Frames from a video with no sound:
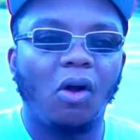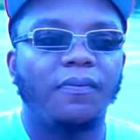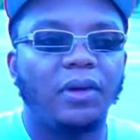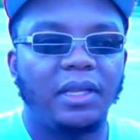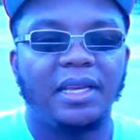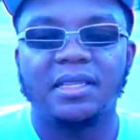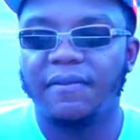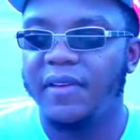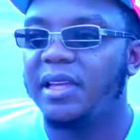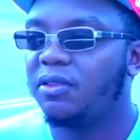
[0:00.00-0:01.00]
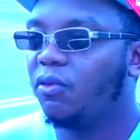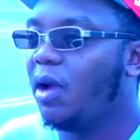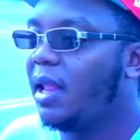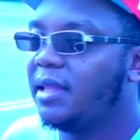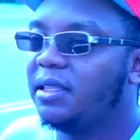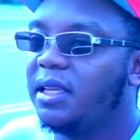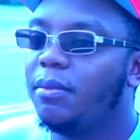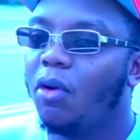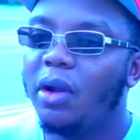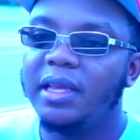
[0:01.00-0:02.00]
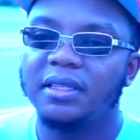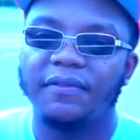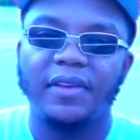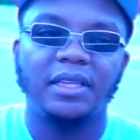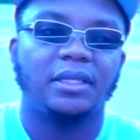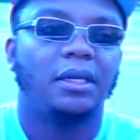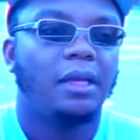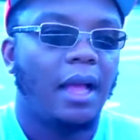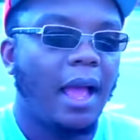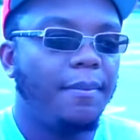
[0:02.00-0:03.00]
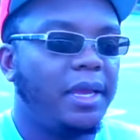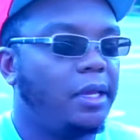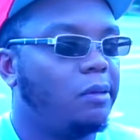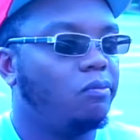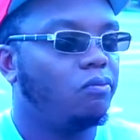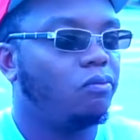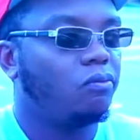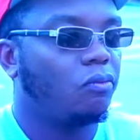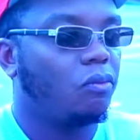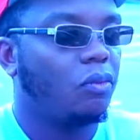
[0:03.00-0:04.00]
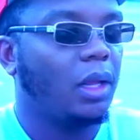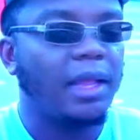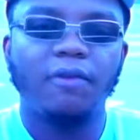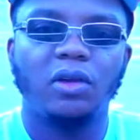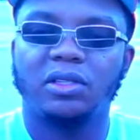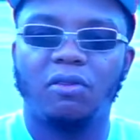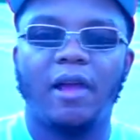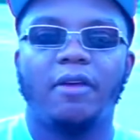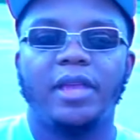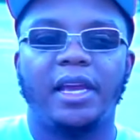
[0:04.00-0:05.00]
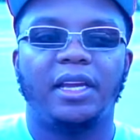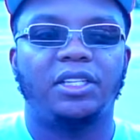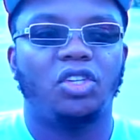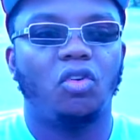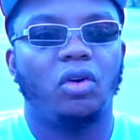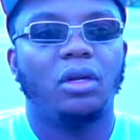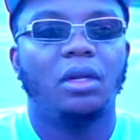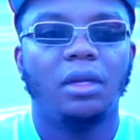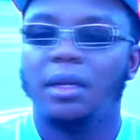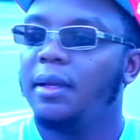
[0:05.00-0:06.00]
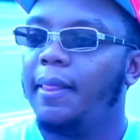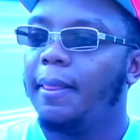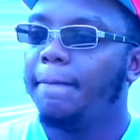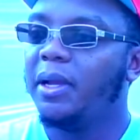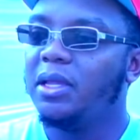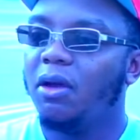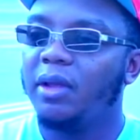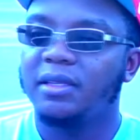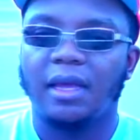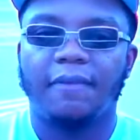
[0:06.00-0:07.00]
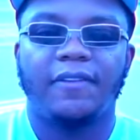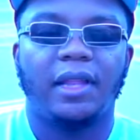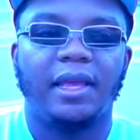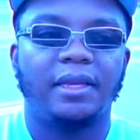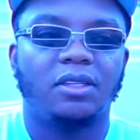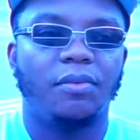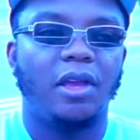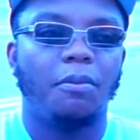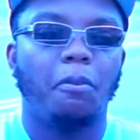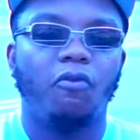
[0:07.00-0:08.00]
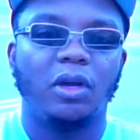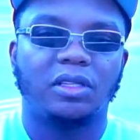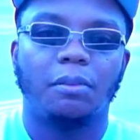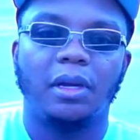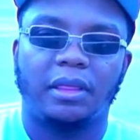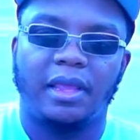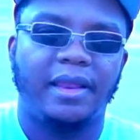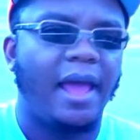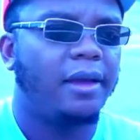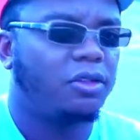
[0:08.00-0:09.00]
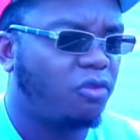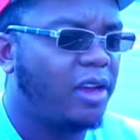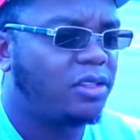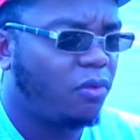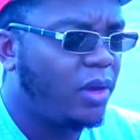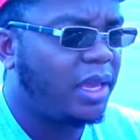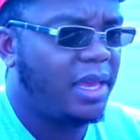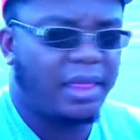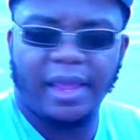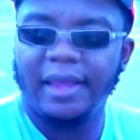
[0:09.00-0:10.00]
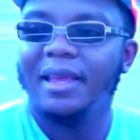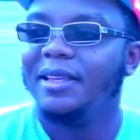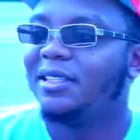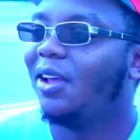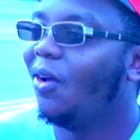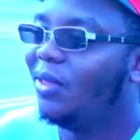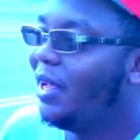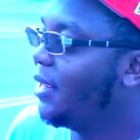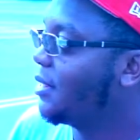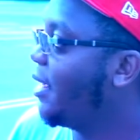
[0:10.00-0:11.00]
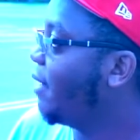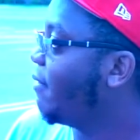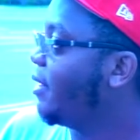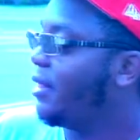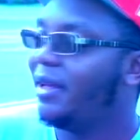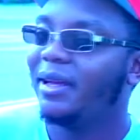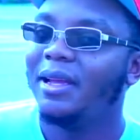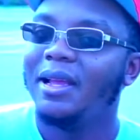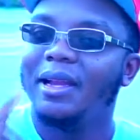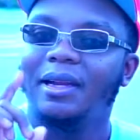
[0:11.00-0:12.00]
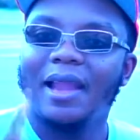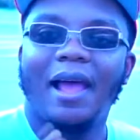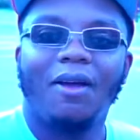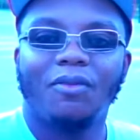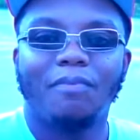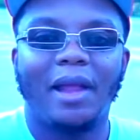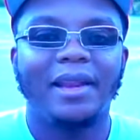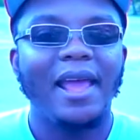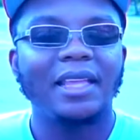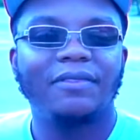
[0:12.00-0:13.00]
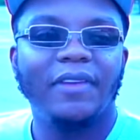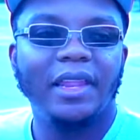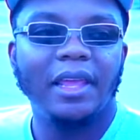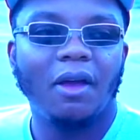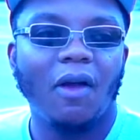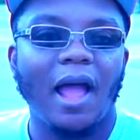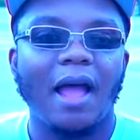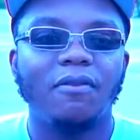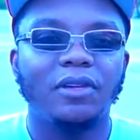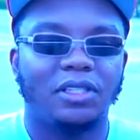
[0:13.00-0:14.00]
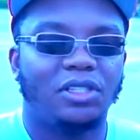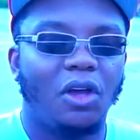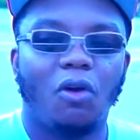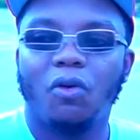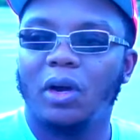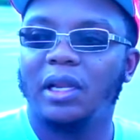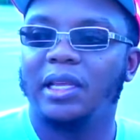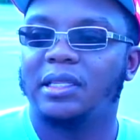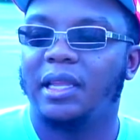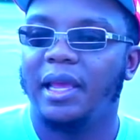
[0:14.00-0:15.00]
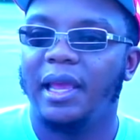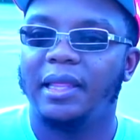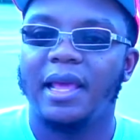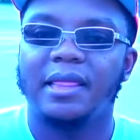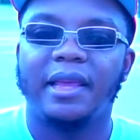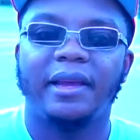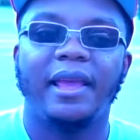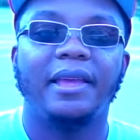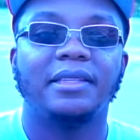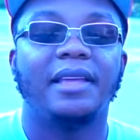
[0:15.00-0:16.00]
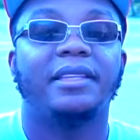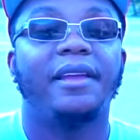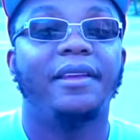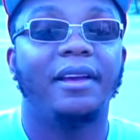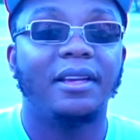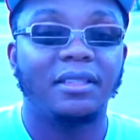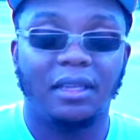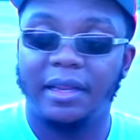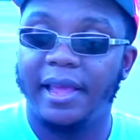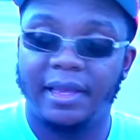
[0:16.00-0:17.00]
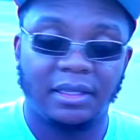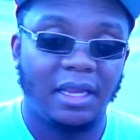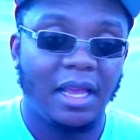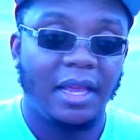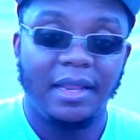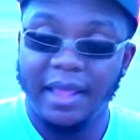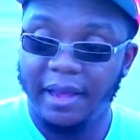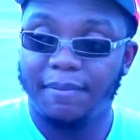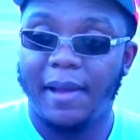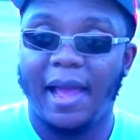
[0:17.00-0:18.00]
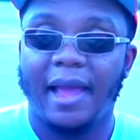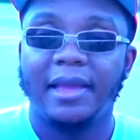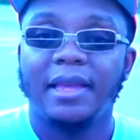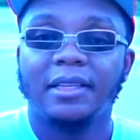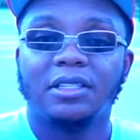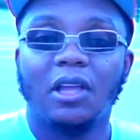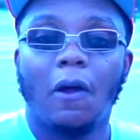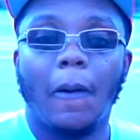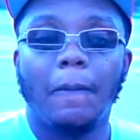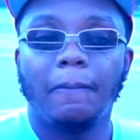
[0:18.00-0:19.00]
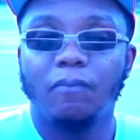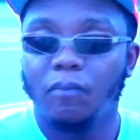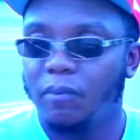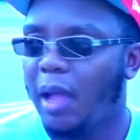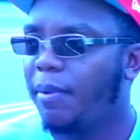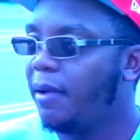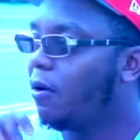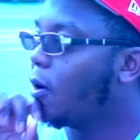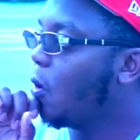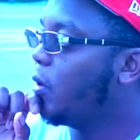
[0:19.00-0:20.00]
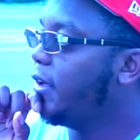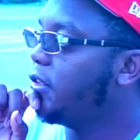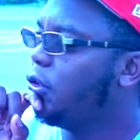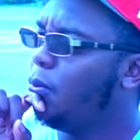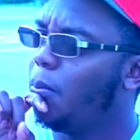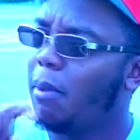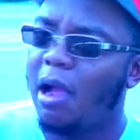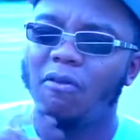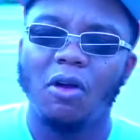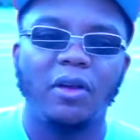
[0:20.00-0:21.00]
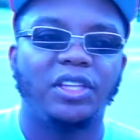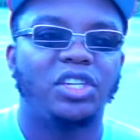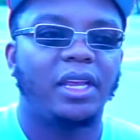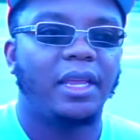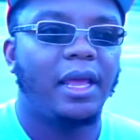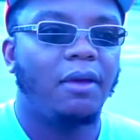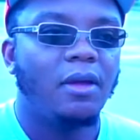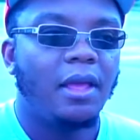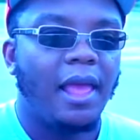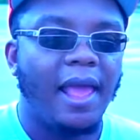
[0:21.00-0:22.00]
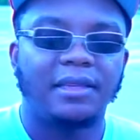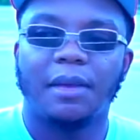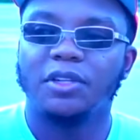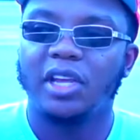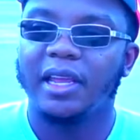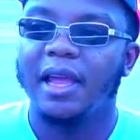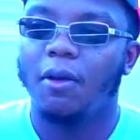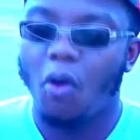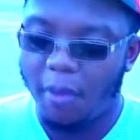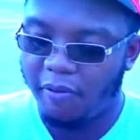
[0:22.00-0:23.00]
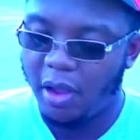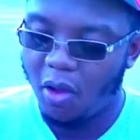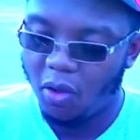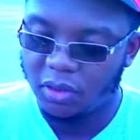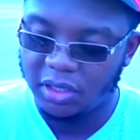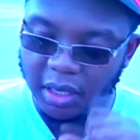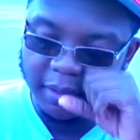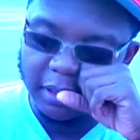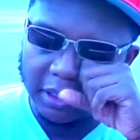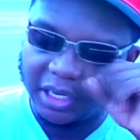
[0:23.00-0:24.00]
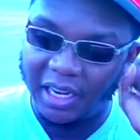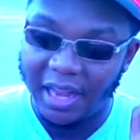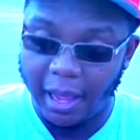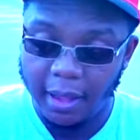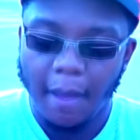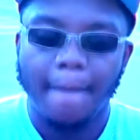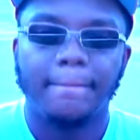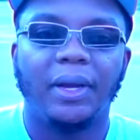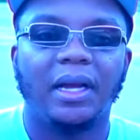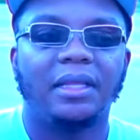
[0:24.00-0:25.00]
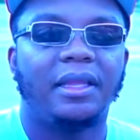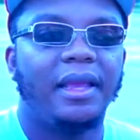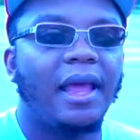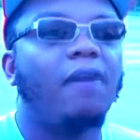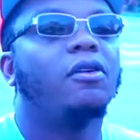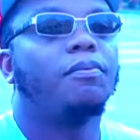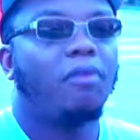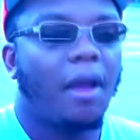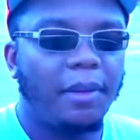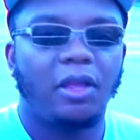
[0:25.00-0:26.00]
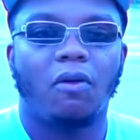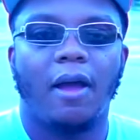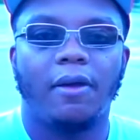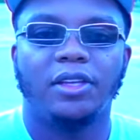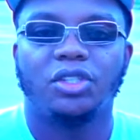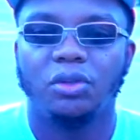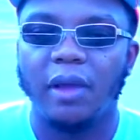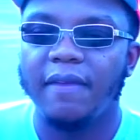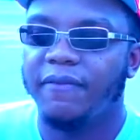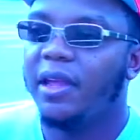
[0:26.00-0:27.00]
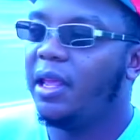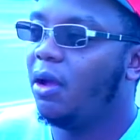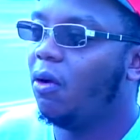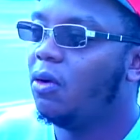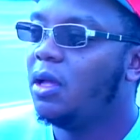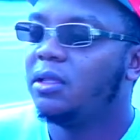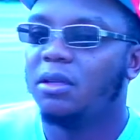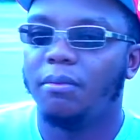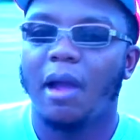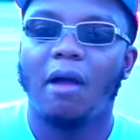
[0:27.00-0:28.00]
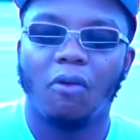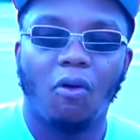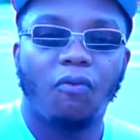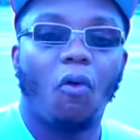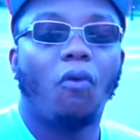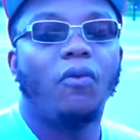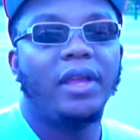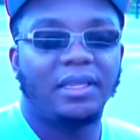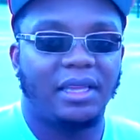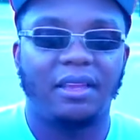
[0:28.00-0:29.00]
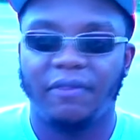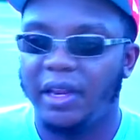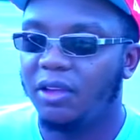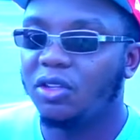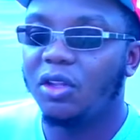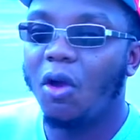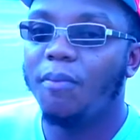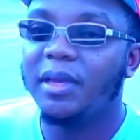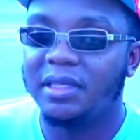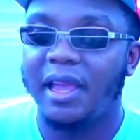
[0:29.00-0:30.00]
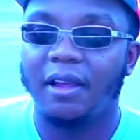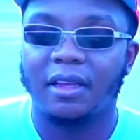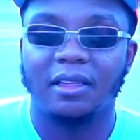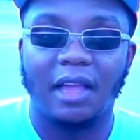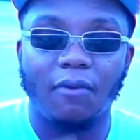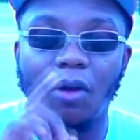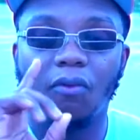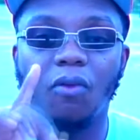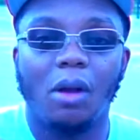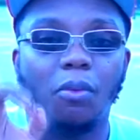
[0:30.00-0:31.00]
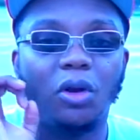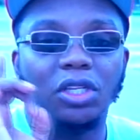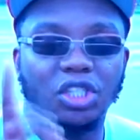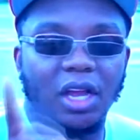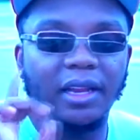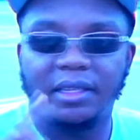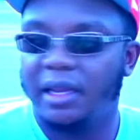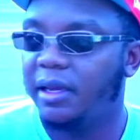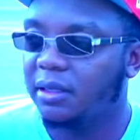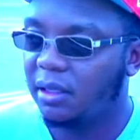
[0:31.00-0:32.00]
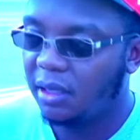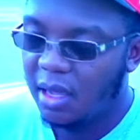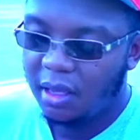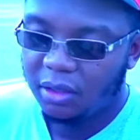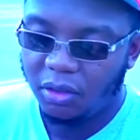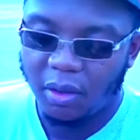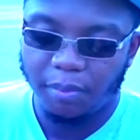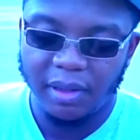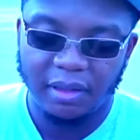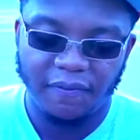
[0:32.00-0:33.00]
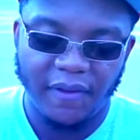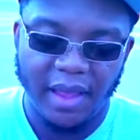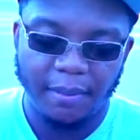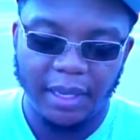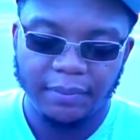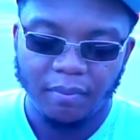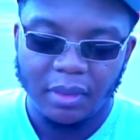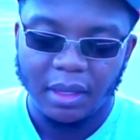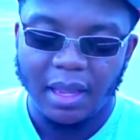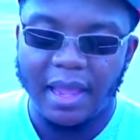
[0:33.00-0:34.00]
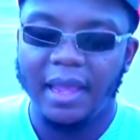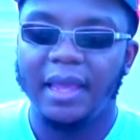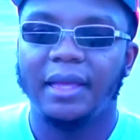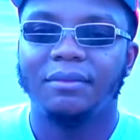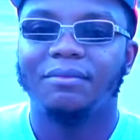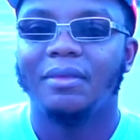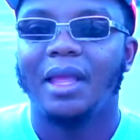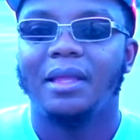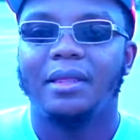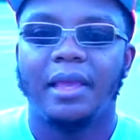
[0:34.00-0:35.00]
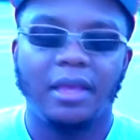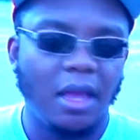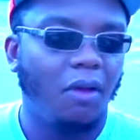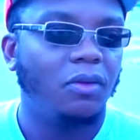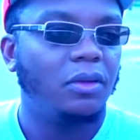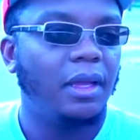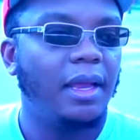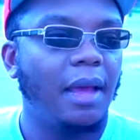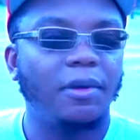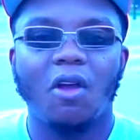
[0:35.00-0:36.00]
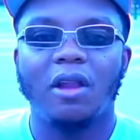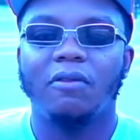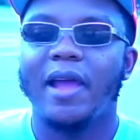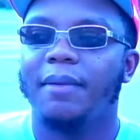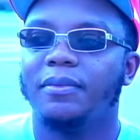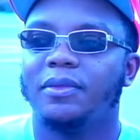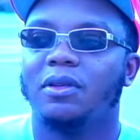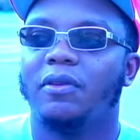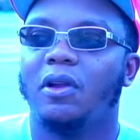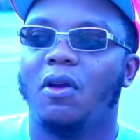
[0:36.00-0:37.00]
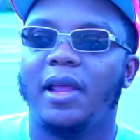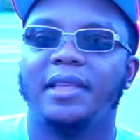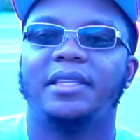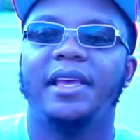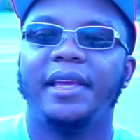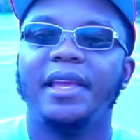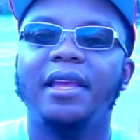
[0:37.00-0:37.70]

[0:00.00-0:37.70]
both of these events. Would I like to see more of these events? I mean, like once in a while, yeah, sure. But you know, they, I feel like it should be a once a month thing, not a twice a weekend thing. So there's that right there. Now, my next video, I was told earlier today that there is a Teddiursa nest nearby. So I'm probably going to go there tomorrow and check it out. Actually, I'm going to check it out on my way home to see if it's legit or not. But then I will probably go out and shoot a video tomorrow for Wednesday's video, so don't miss that, because I want one more shiny Teddiursa to complete the family. And there you go, and I'm gonna call it a wrap. So with all that said,